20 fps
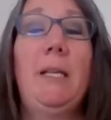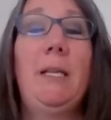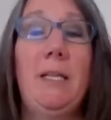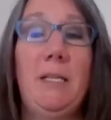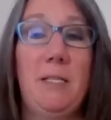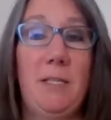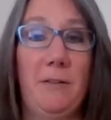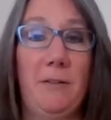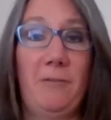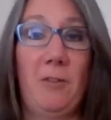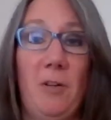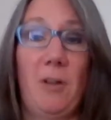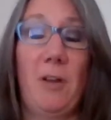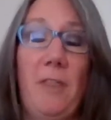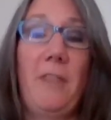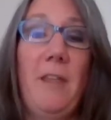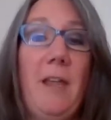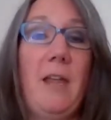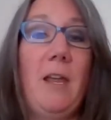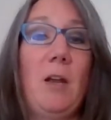different
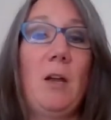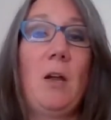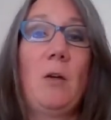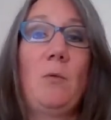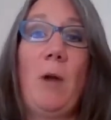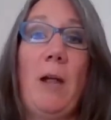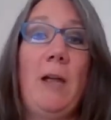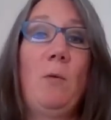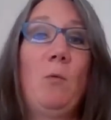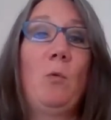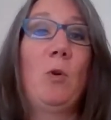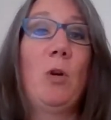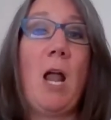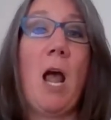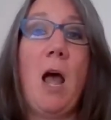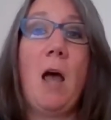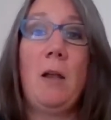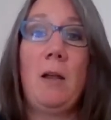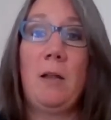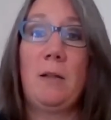thing, right?
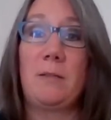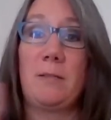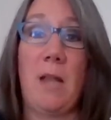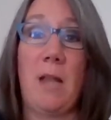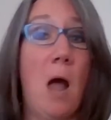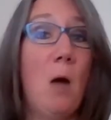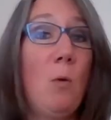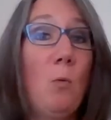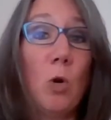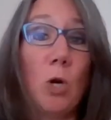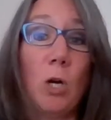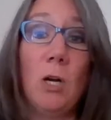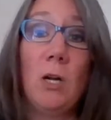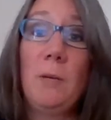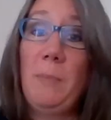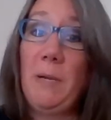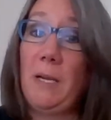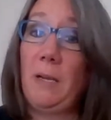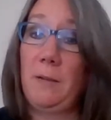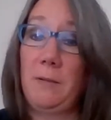It's not
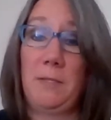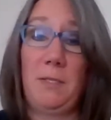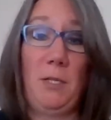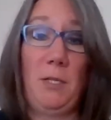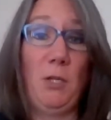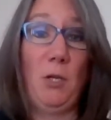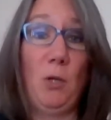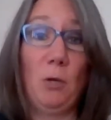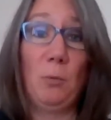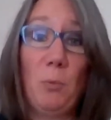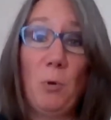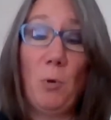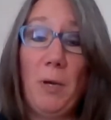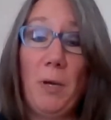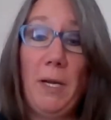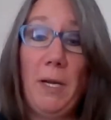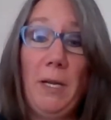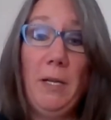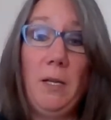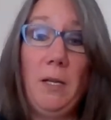work, because to your
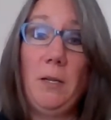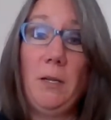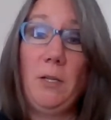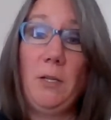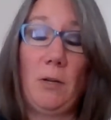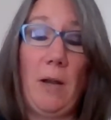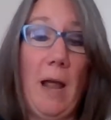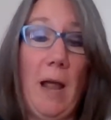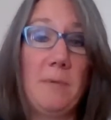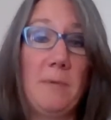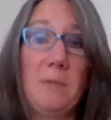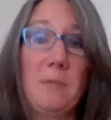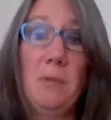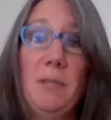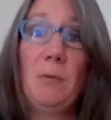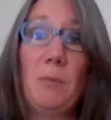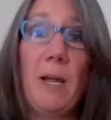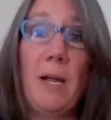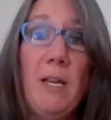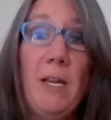point, you're
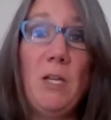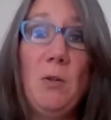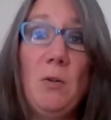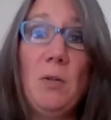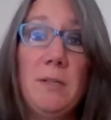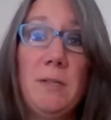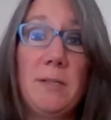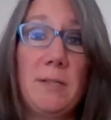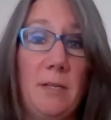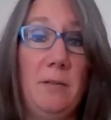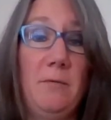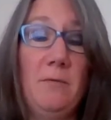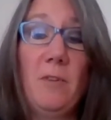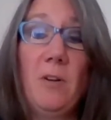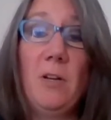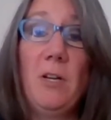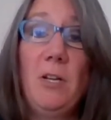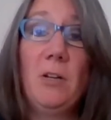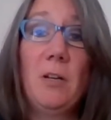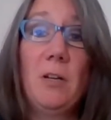absolutely right. You could sit in
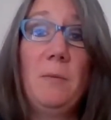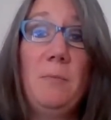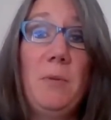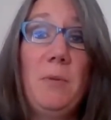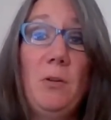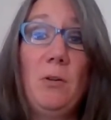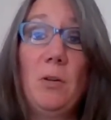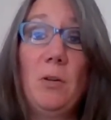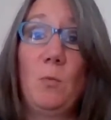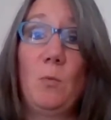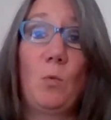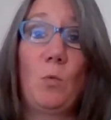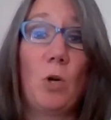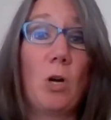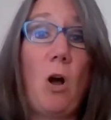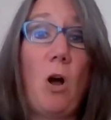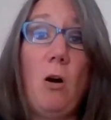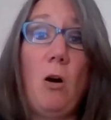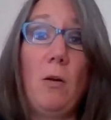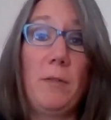front of your computer and
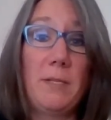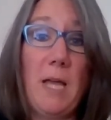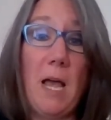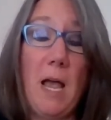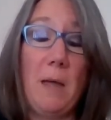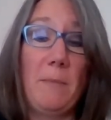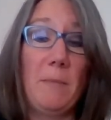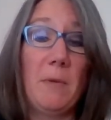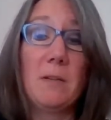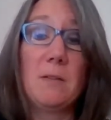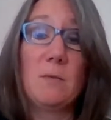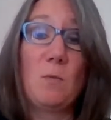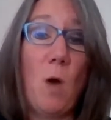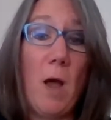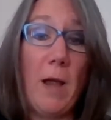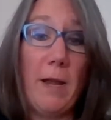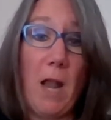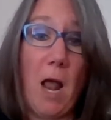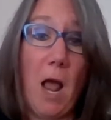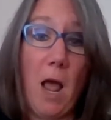work all the time, because
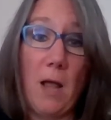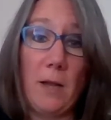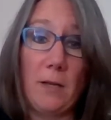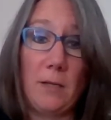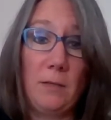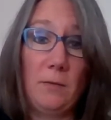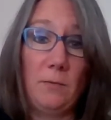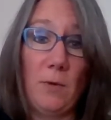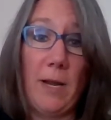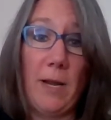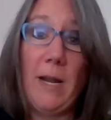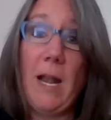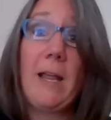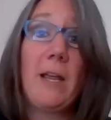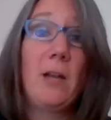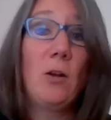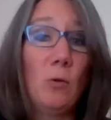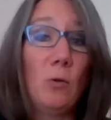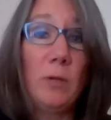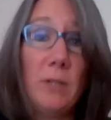why not, right? I
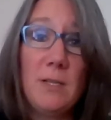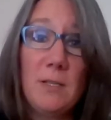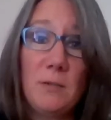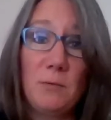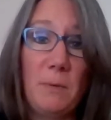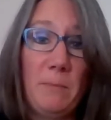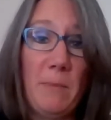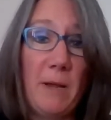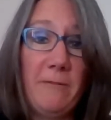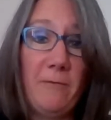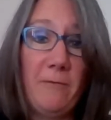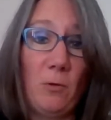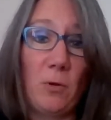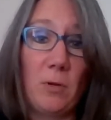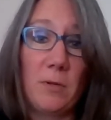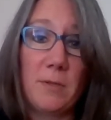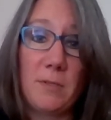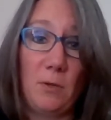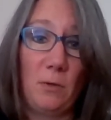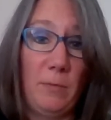can only sweep my
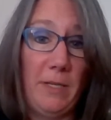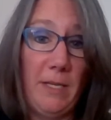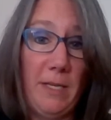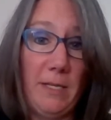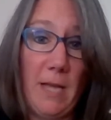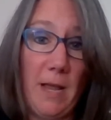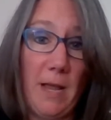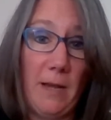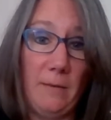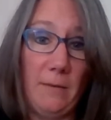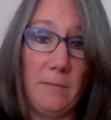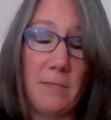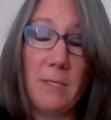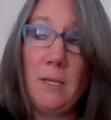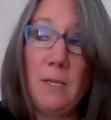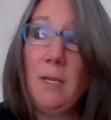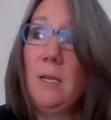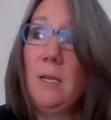floor so many times.